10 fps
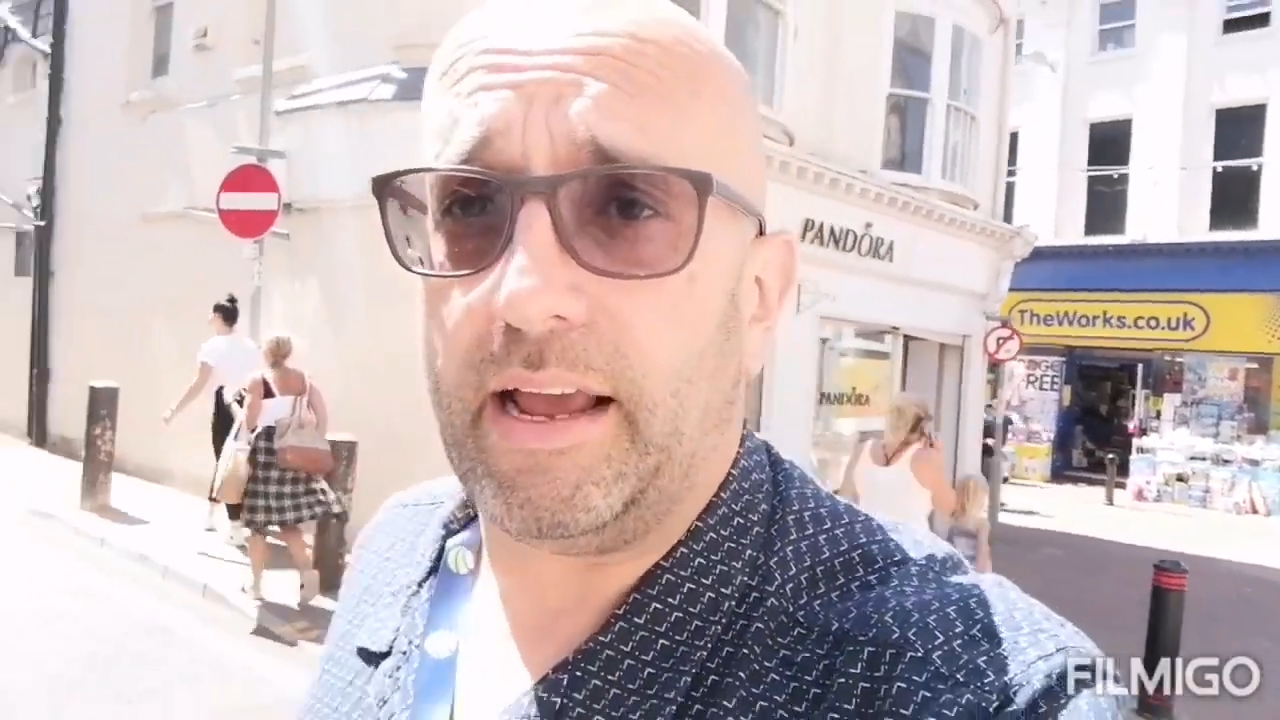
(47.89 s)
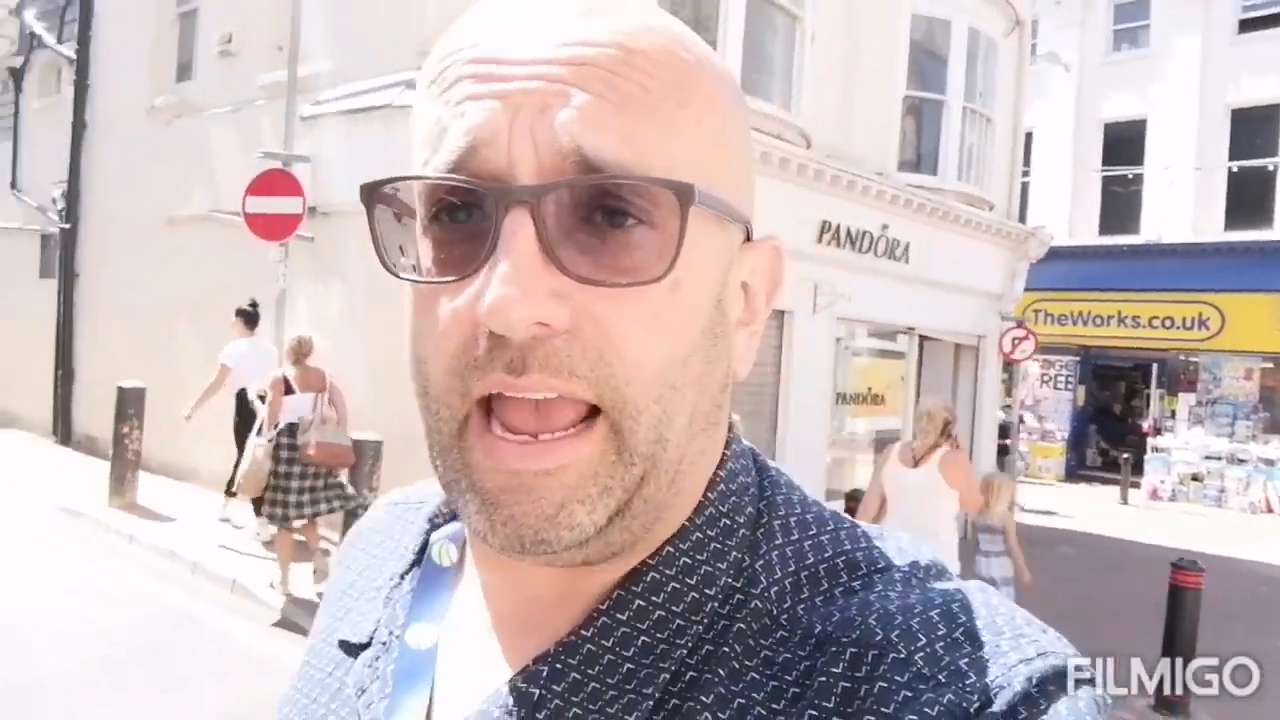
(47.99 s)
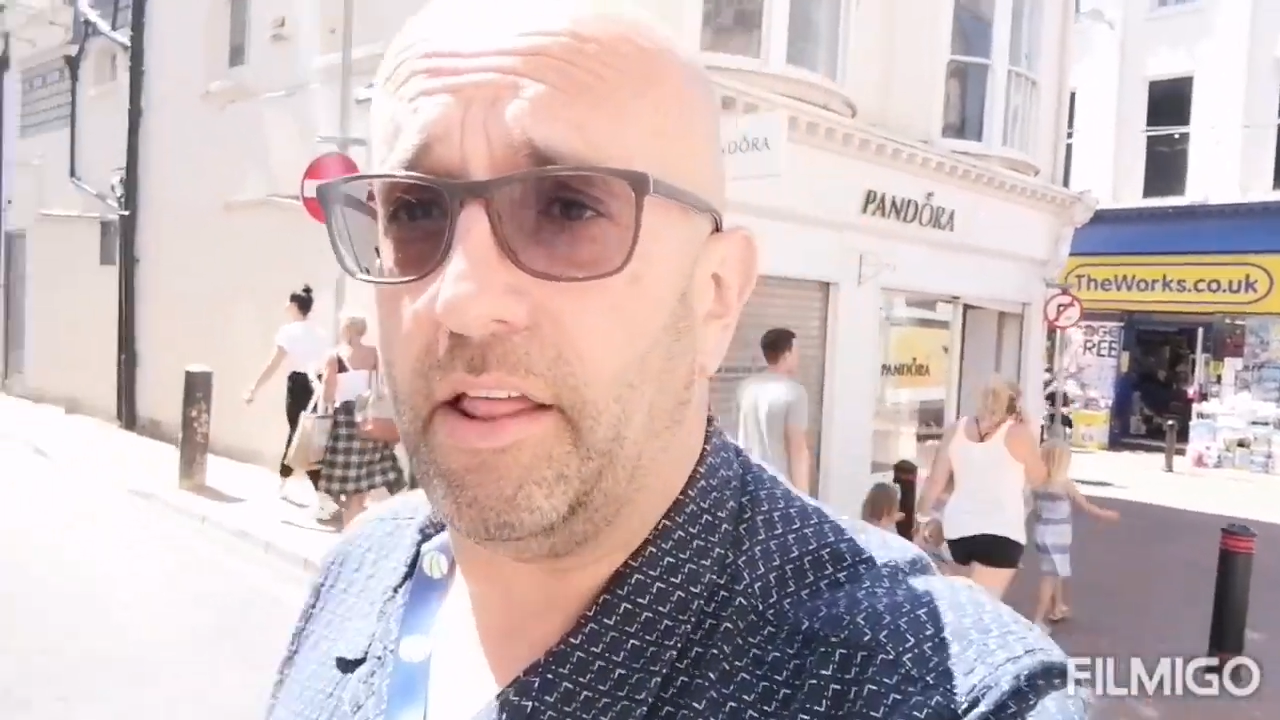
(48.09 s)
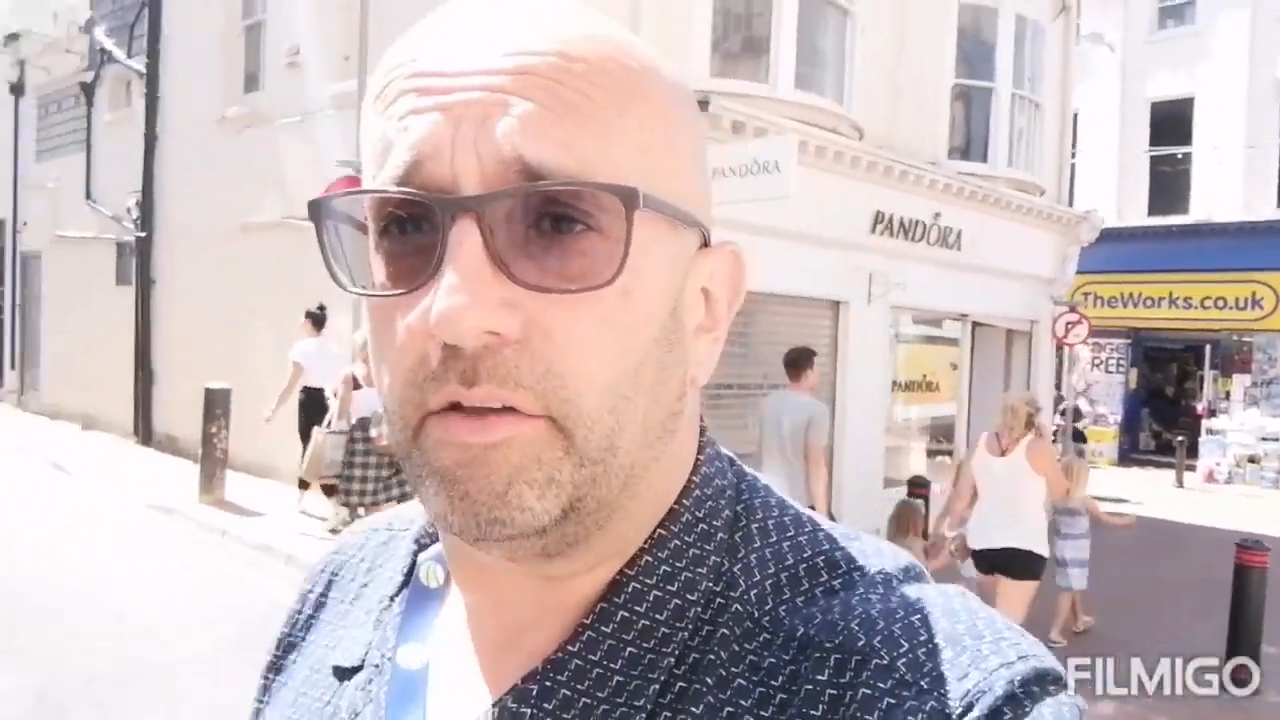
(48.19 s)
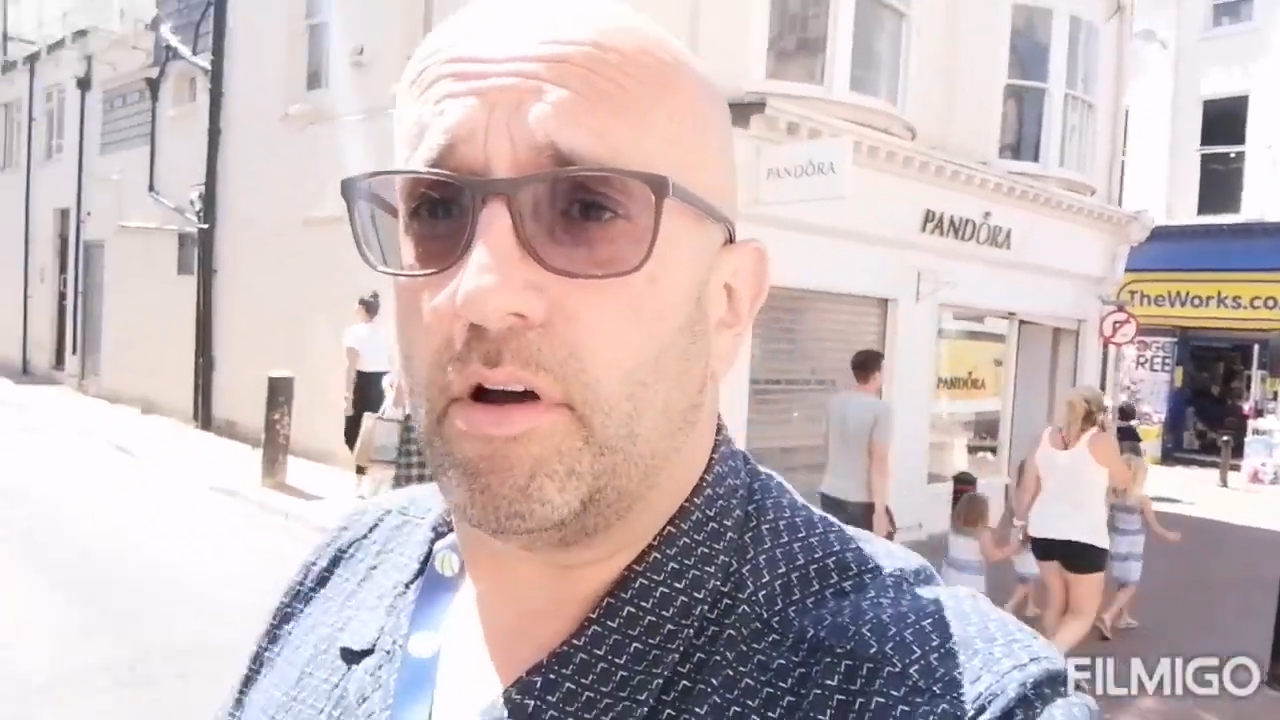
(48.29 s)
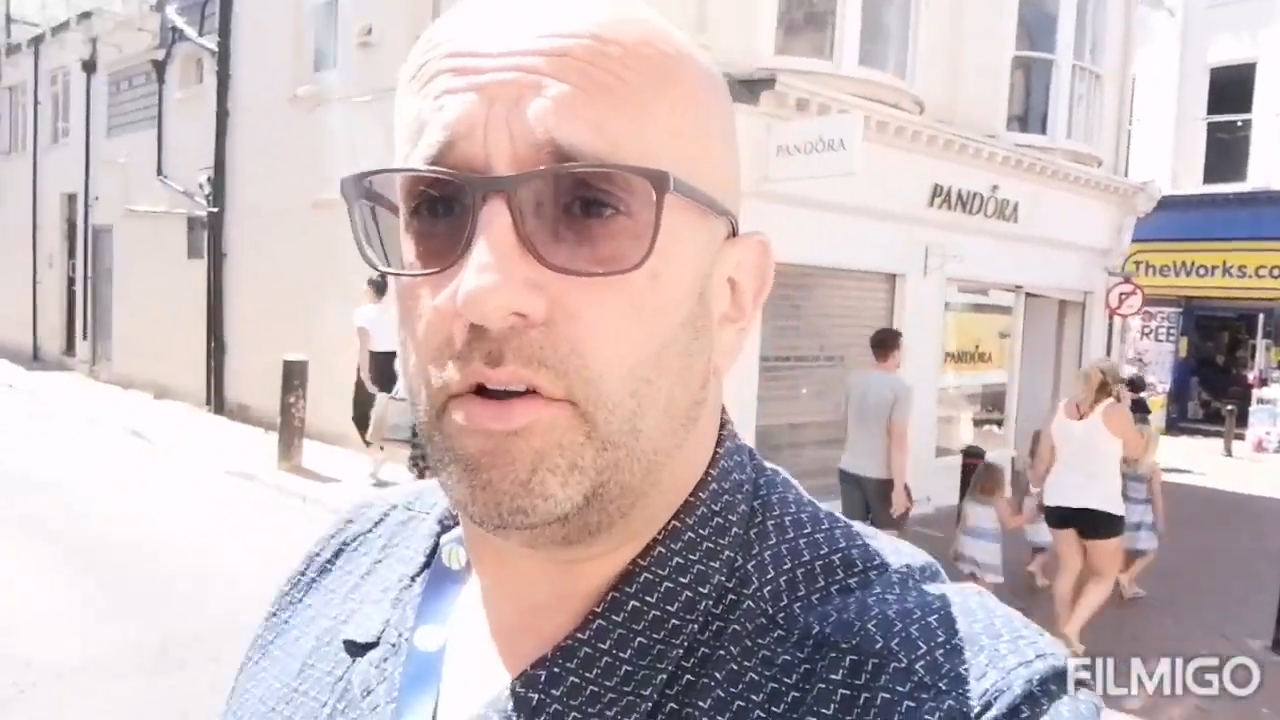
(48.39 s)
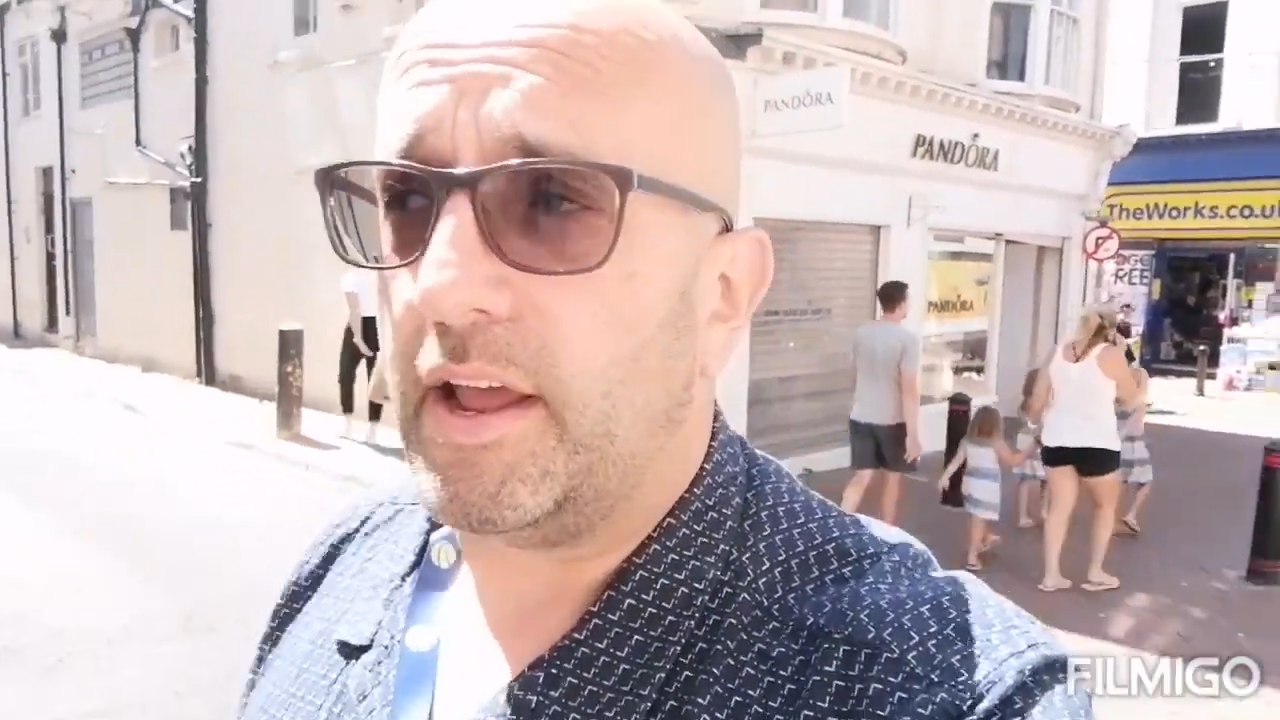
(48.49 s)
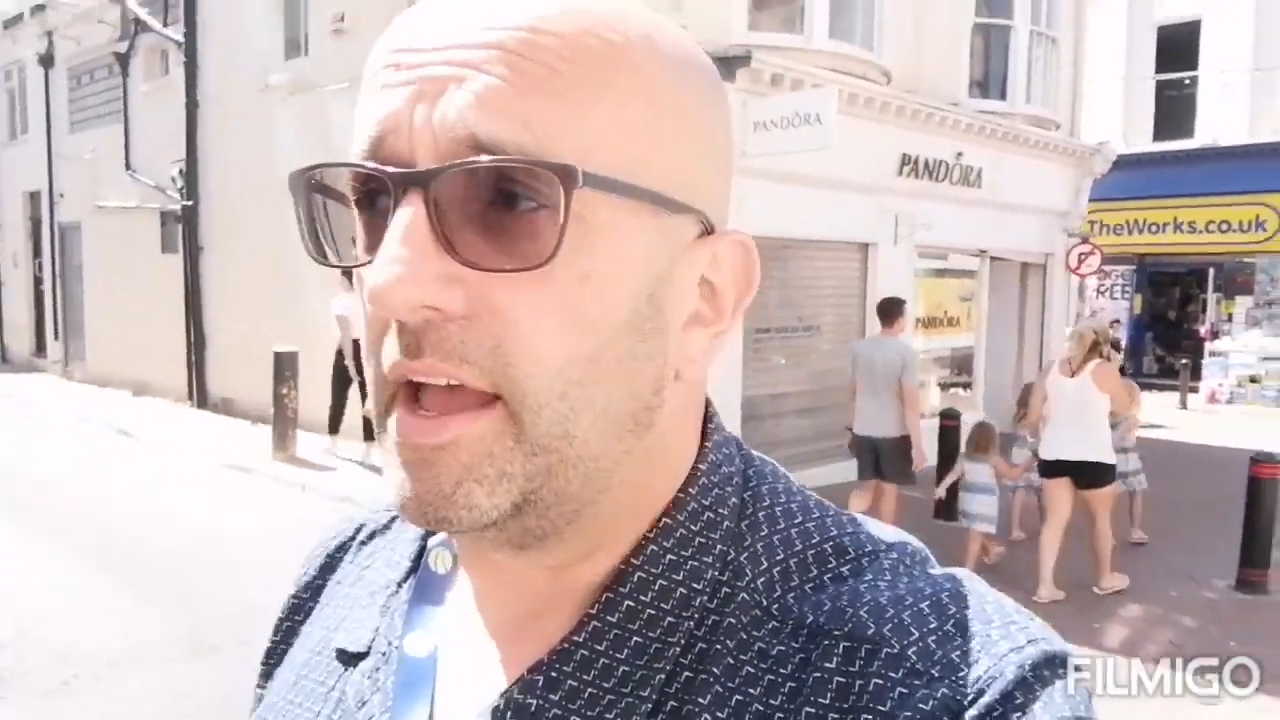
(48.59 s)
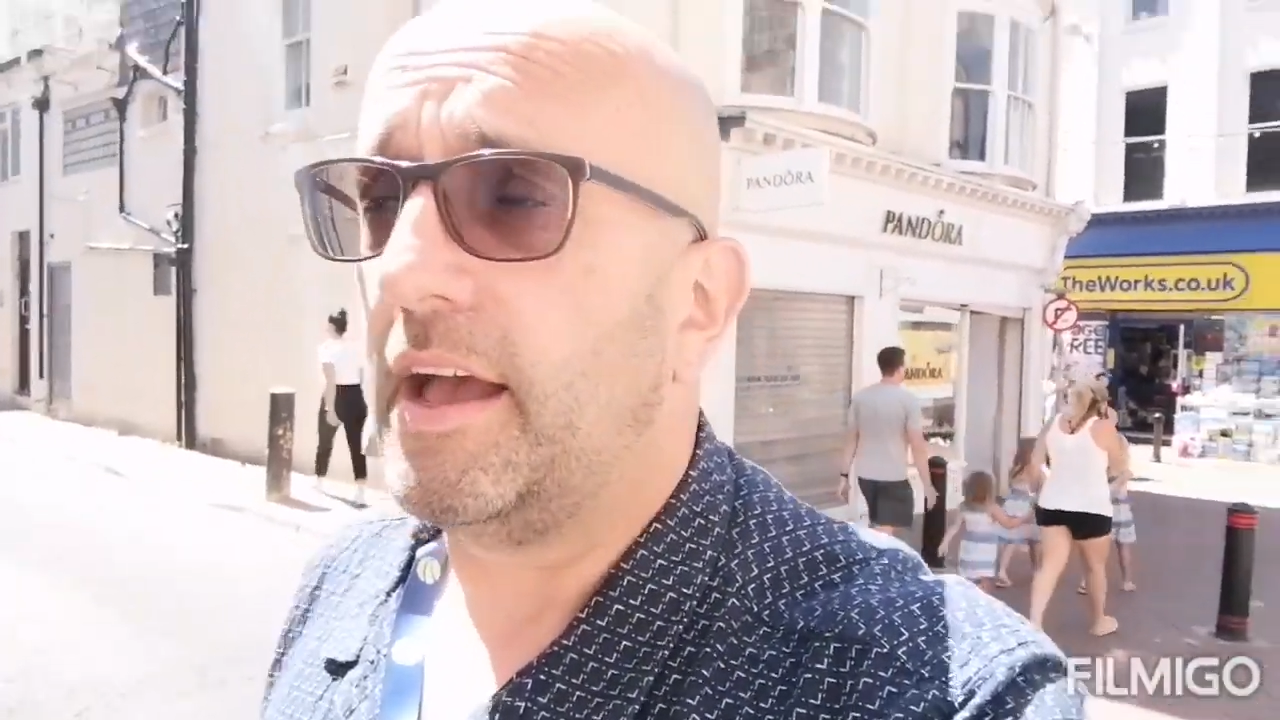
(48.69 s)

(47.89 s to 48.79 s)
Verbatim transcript: get out of the road,